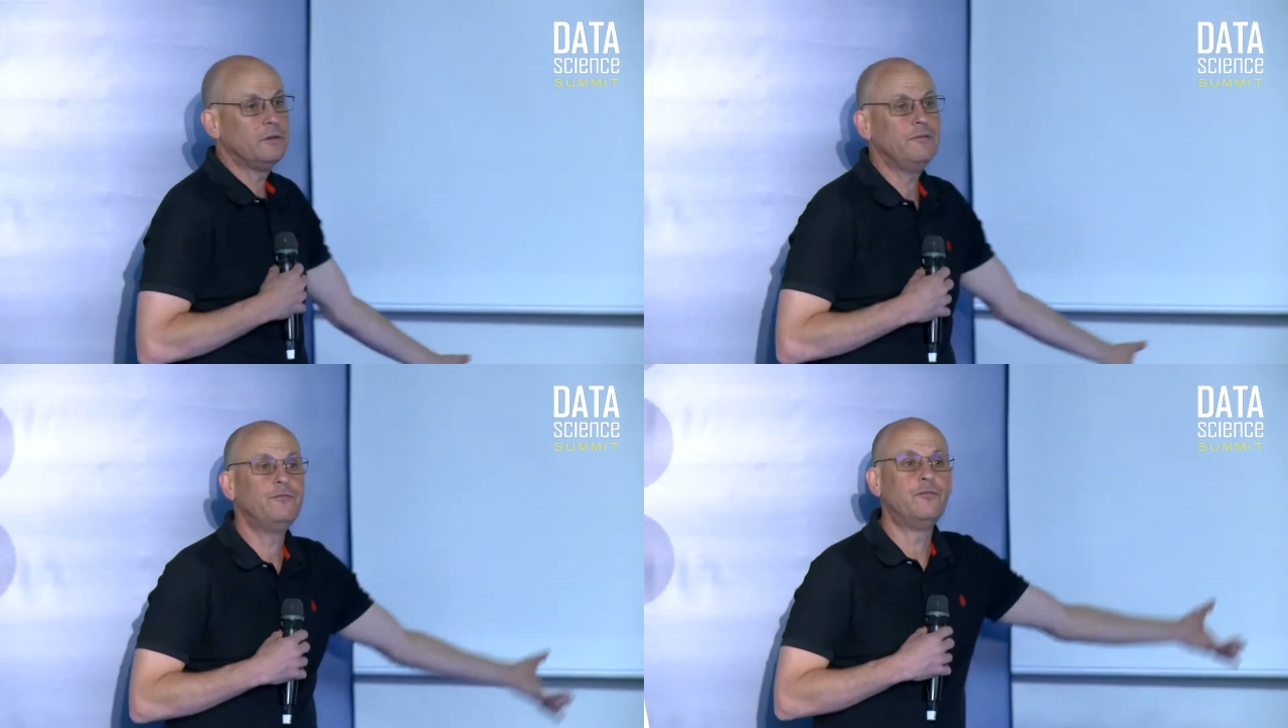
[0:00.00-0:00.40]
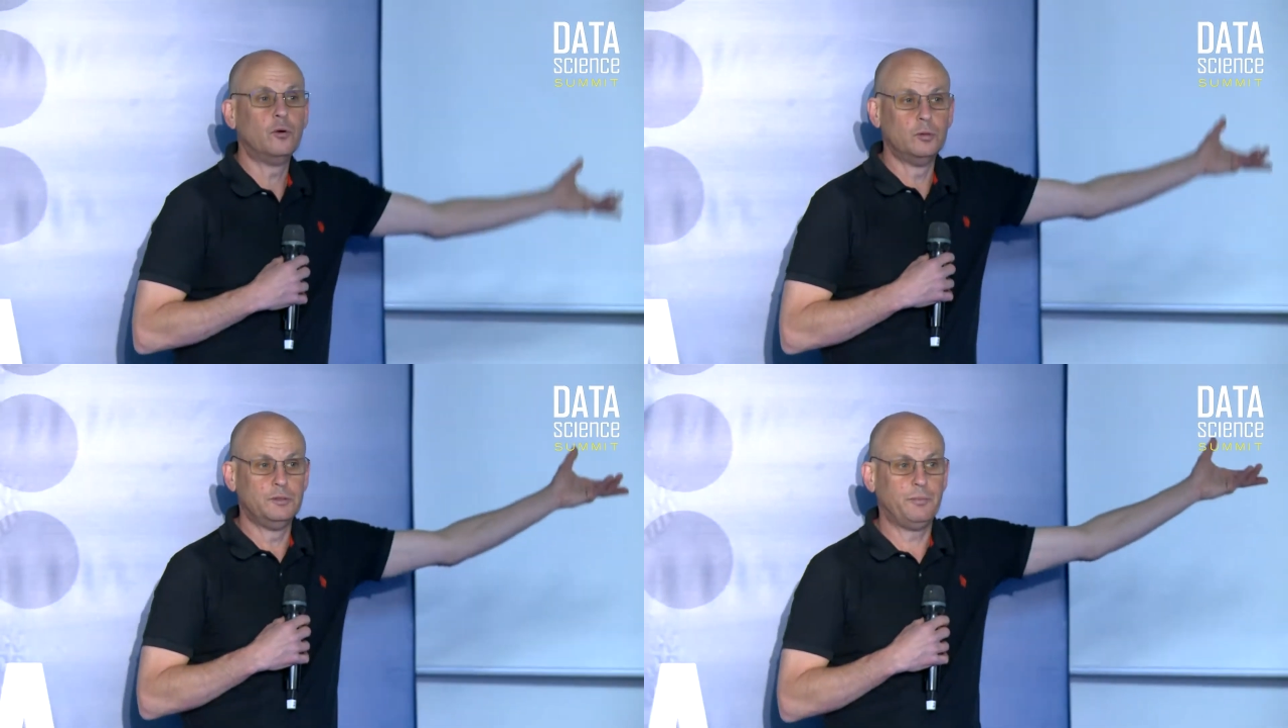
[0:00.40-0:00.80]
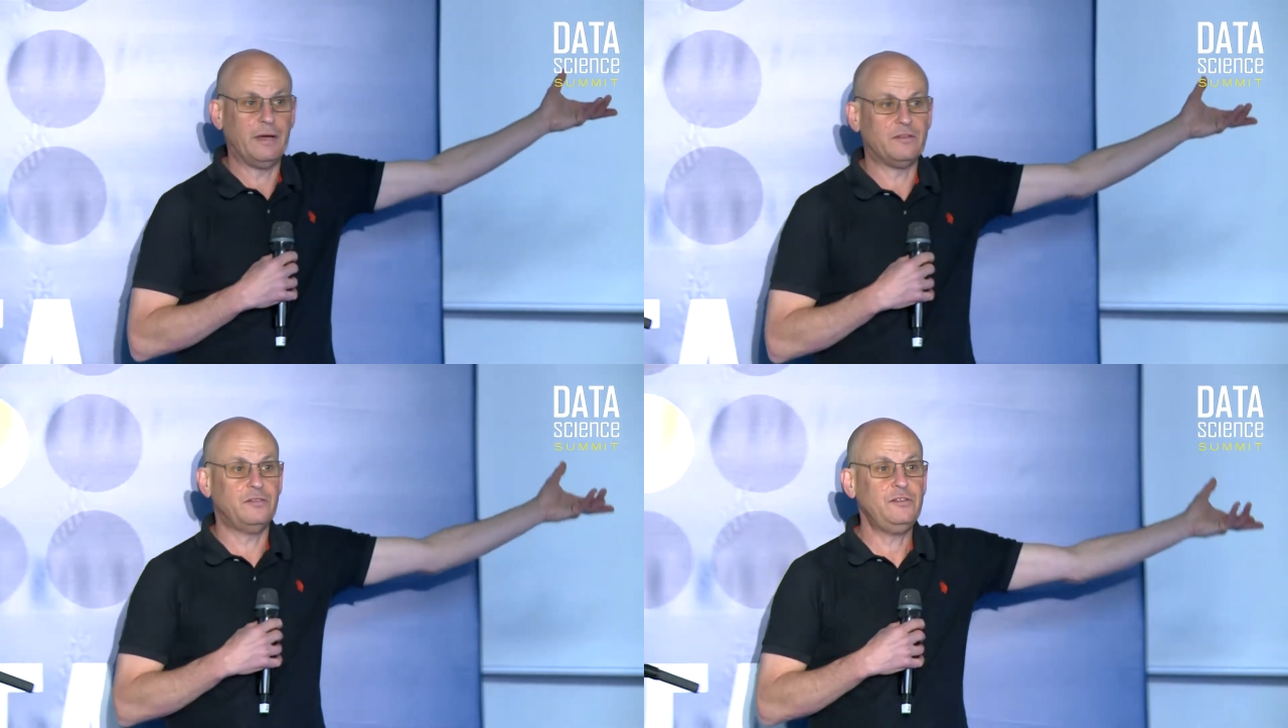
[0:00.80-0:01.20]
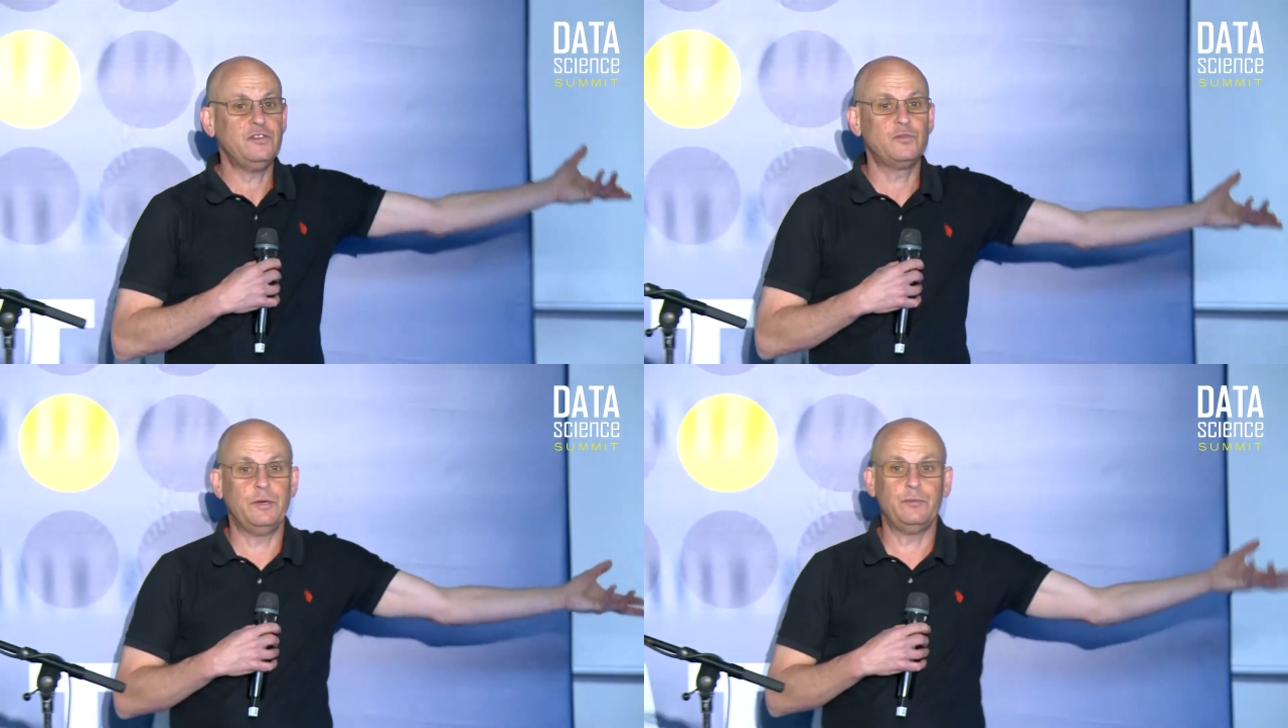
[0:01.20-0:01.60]
the forward pass. This
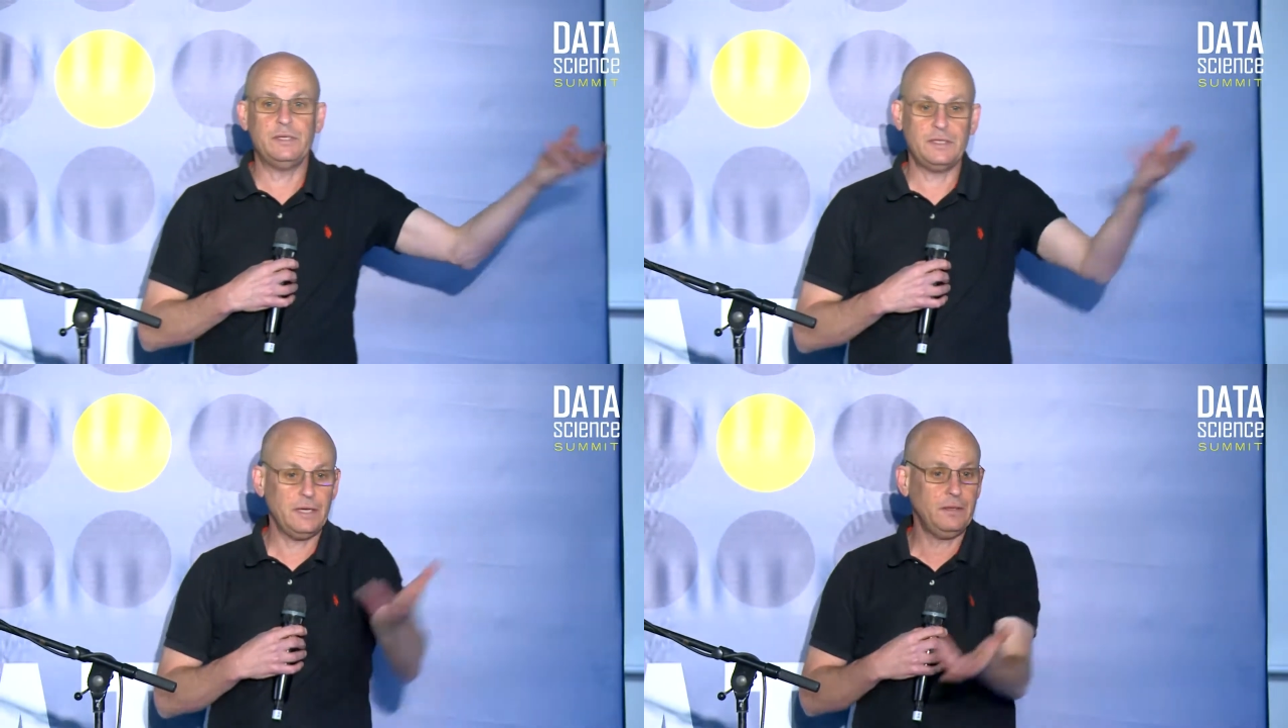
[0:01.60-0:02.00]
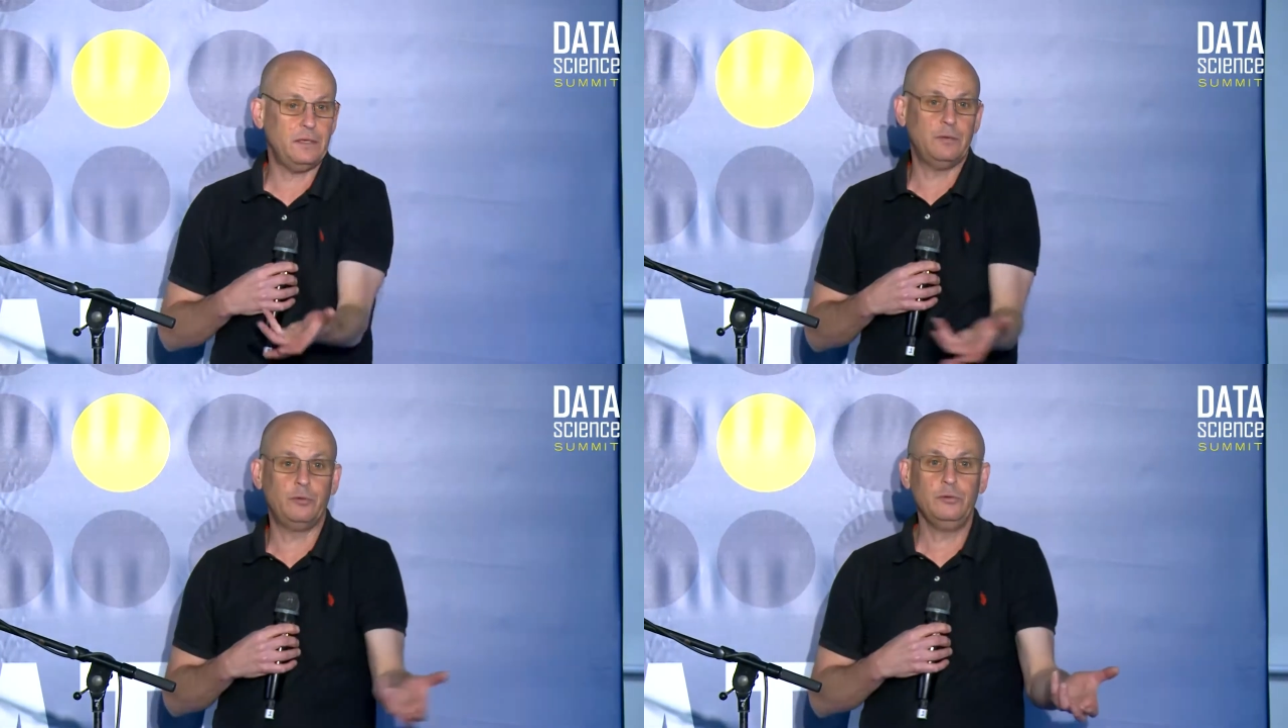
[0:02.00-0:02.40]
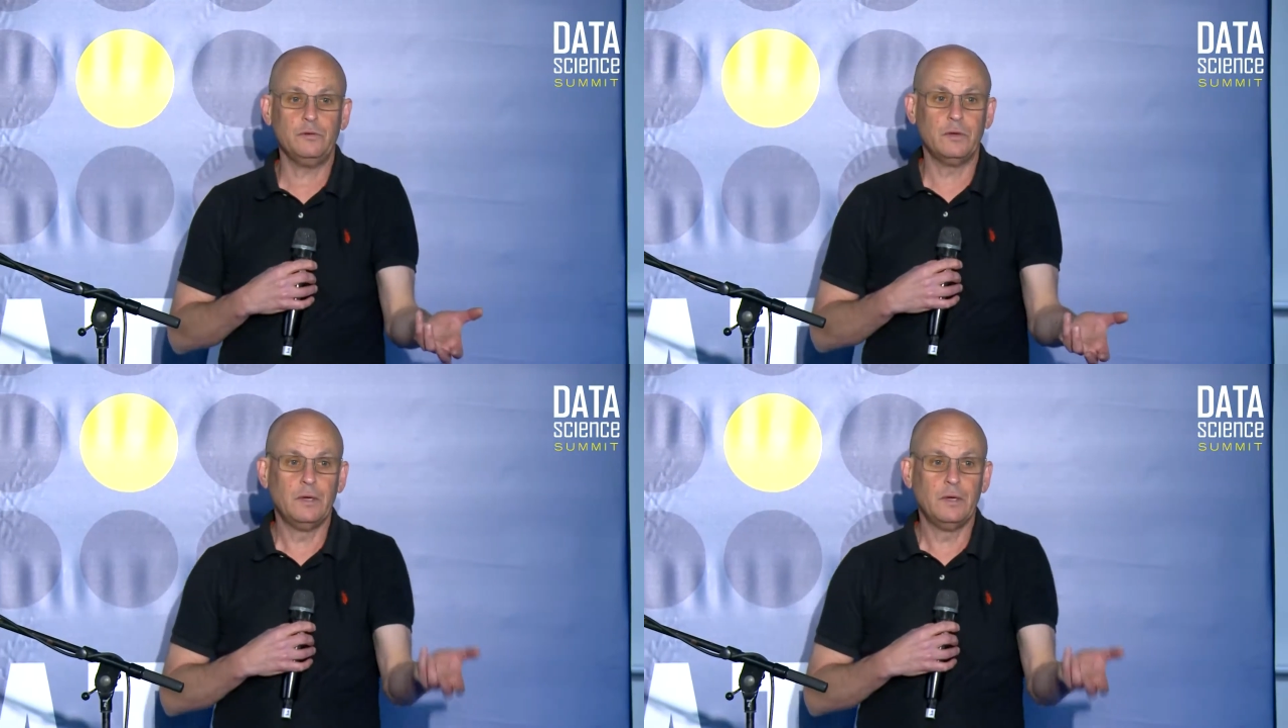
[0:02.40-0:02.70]
is when we take the input